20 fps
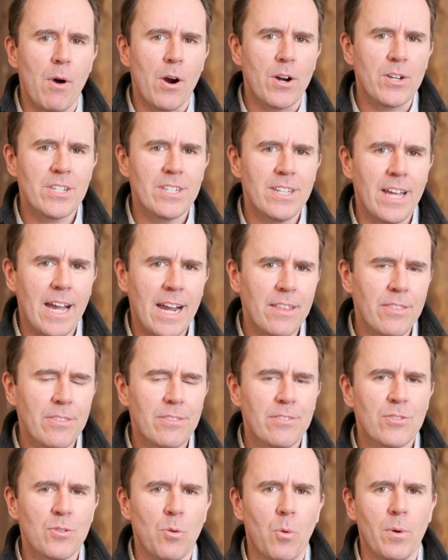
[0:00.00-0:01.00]
March
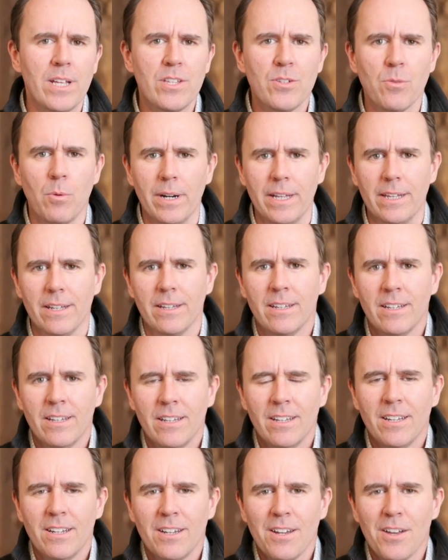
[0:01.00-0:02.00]
9th, 2020.
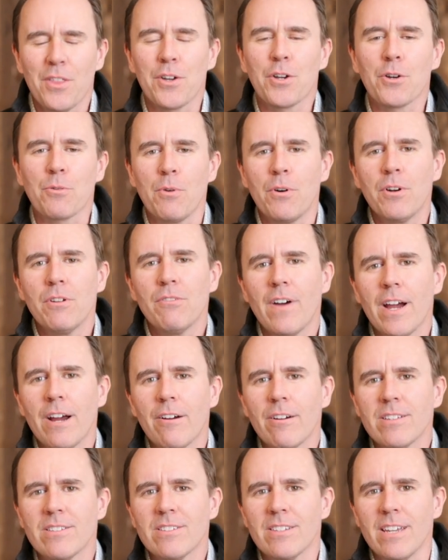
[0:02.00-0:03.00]
The
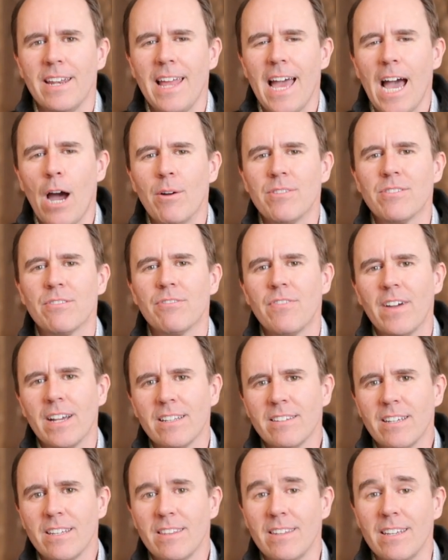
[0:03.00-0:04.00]
coronavirus and how it's
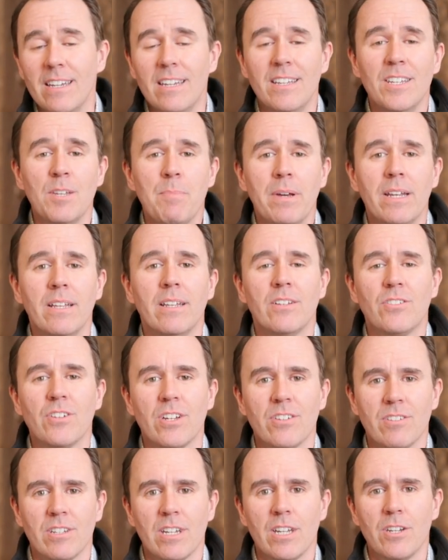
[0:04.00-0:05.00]
affecting the independent
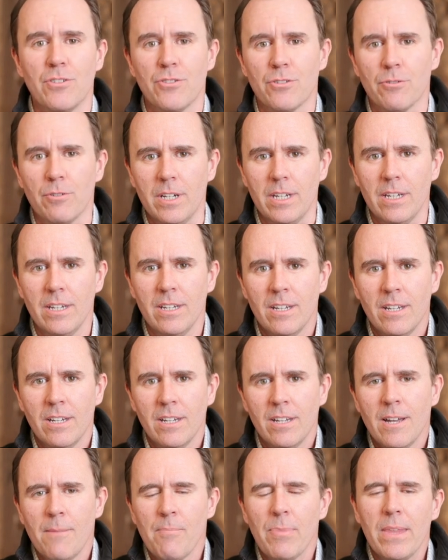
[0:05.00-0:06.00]
adjusting industry,
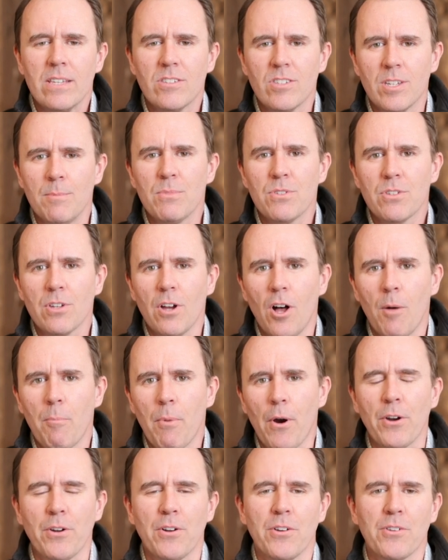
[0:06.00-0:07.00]
SimSol
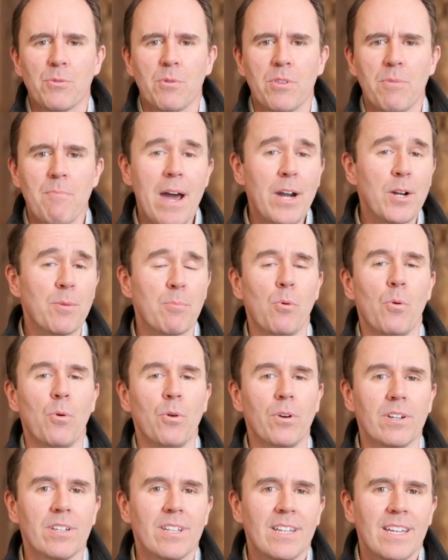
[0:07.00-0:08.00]
partners with
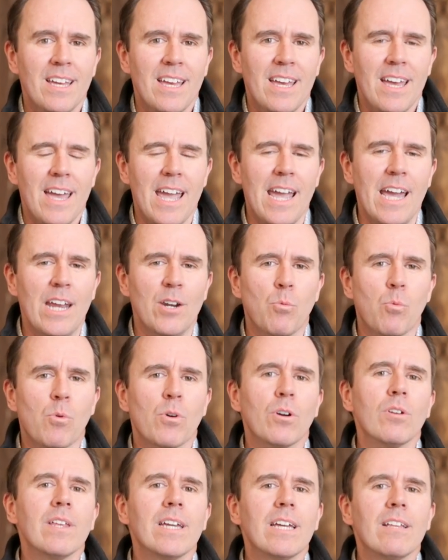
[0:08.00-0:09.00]
Matterport, and
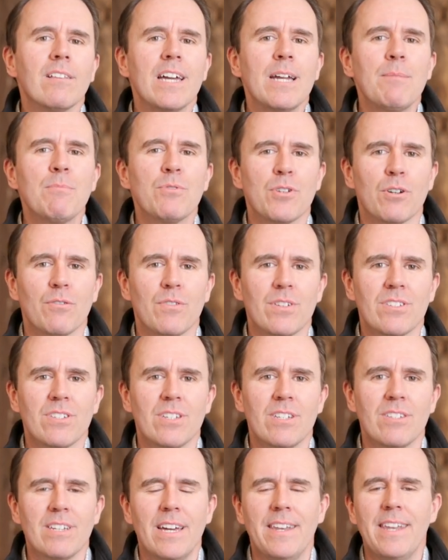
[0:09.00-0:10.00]
Worley Claim
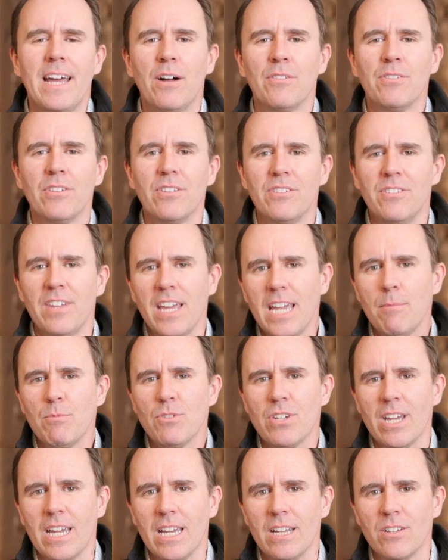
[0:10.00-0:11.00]
Services announces name
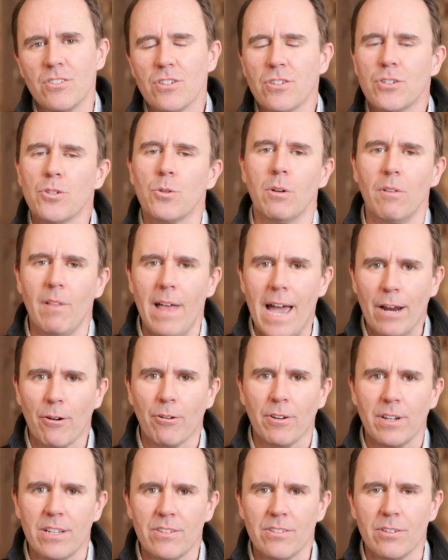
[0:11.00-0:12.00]
change to
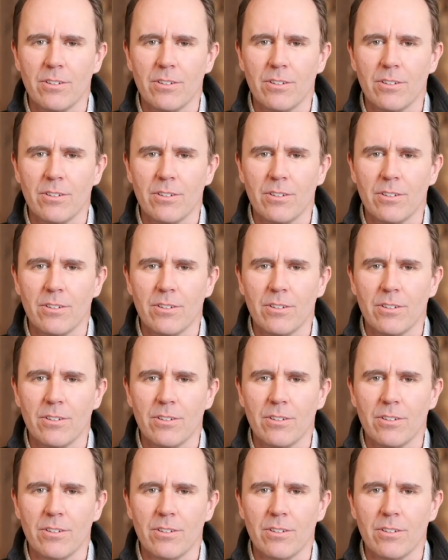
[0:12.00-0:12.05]
Alacrity